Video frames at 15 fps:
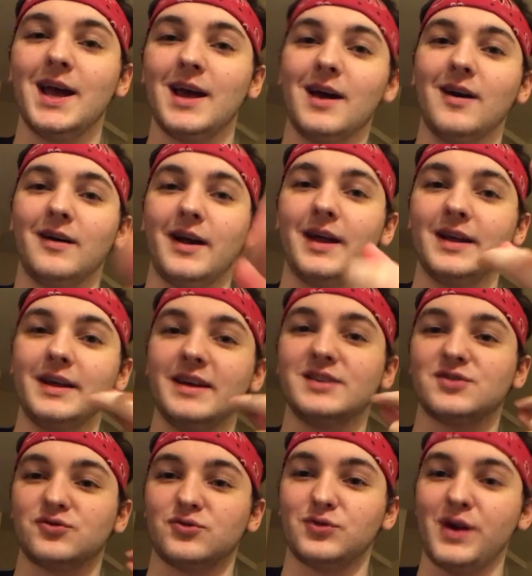and
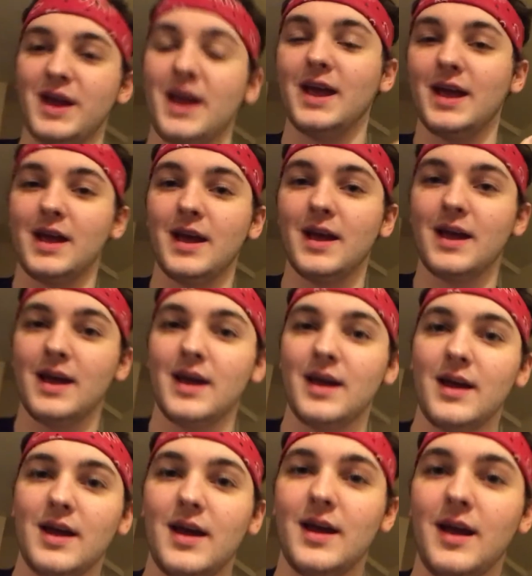he's re
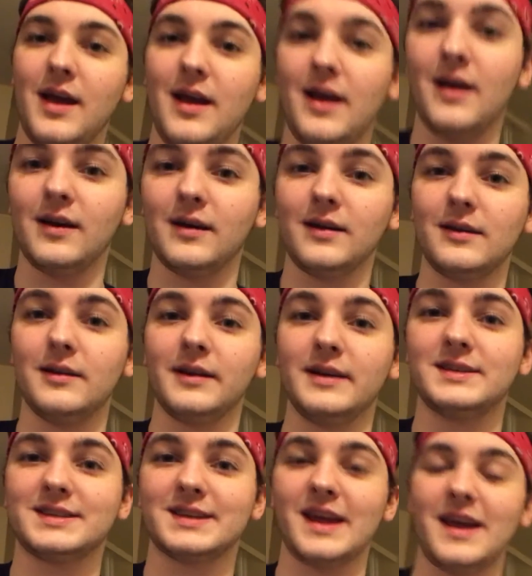really
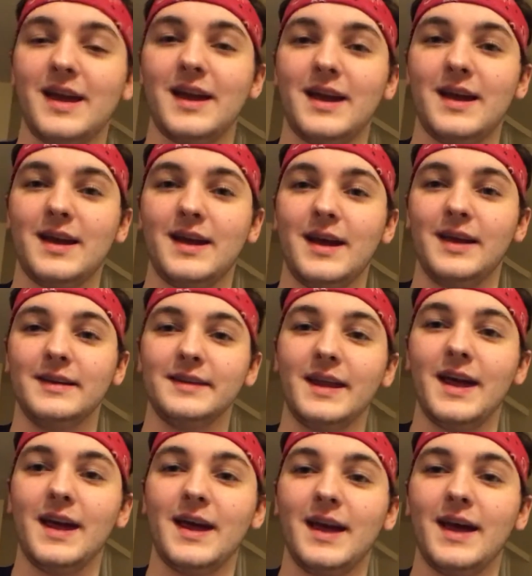sick in
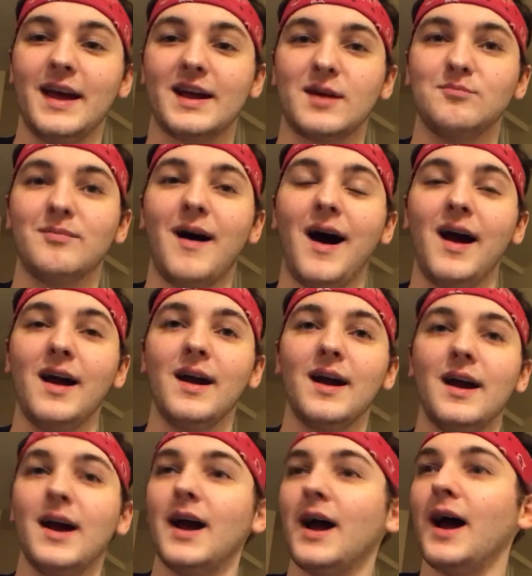that like a
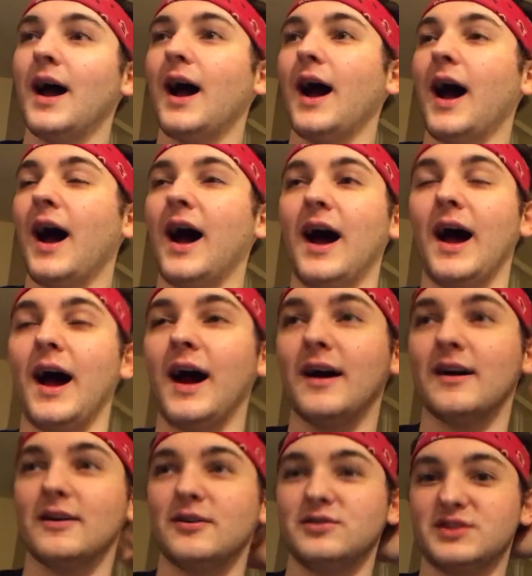uh, I
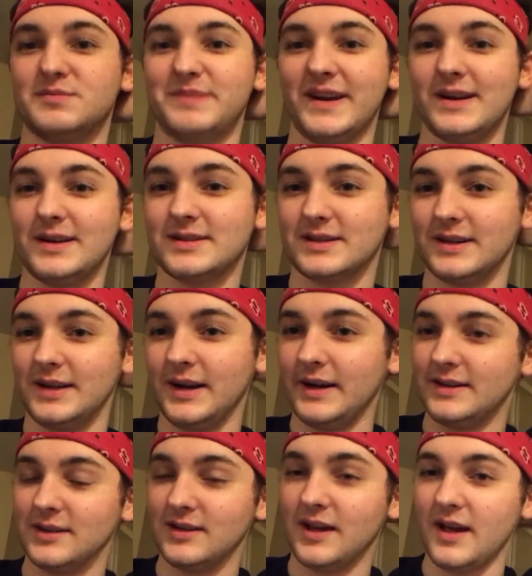was basically
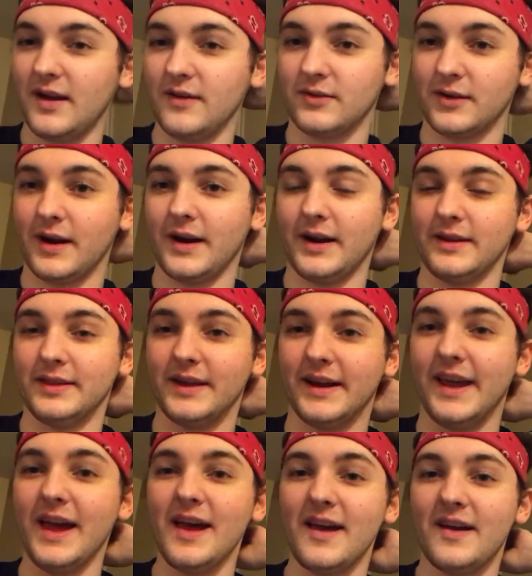delivering the
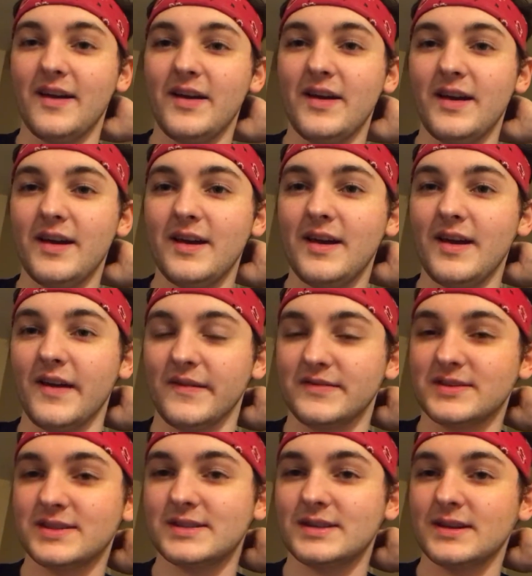get
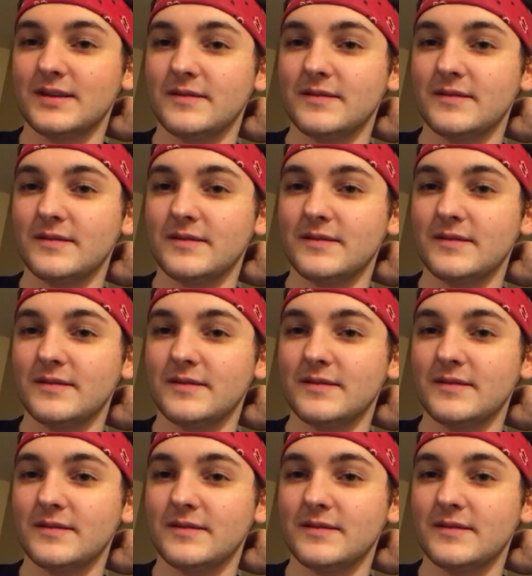f's.